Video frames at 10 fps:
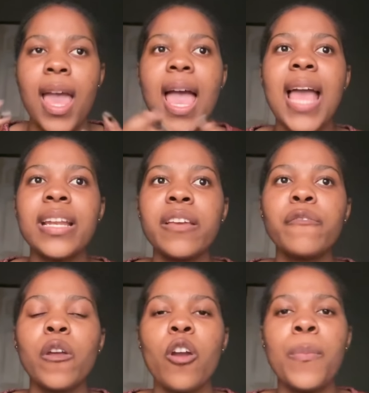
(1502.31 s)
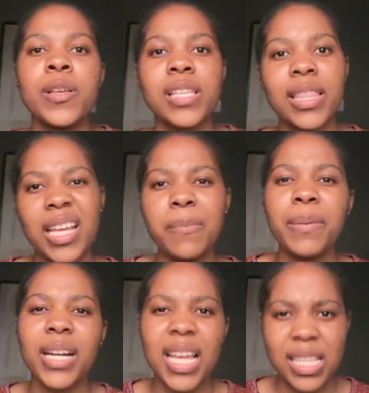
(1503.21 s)
And if you're a person that
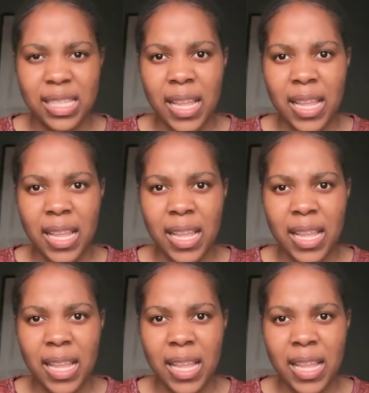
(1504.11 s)
prays,